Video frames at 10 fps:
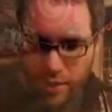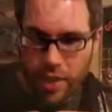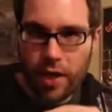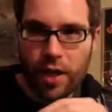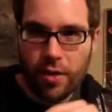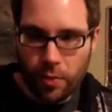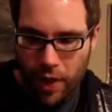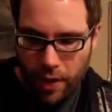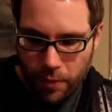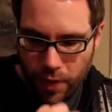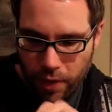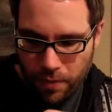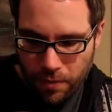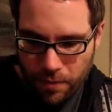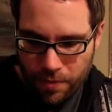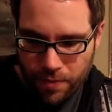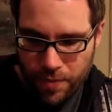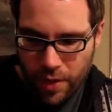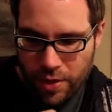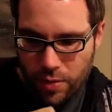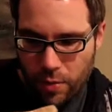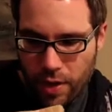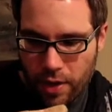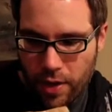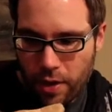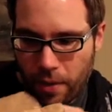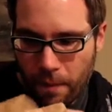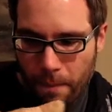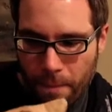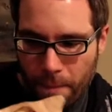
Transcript: This is the, uh, the black bun. That's a tomato here.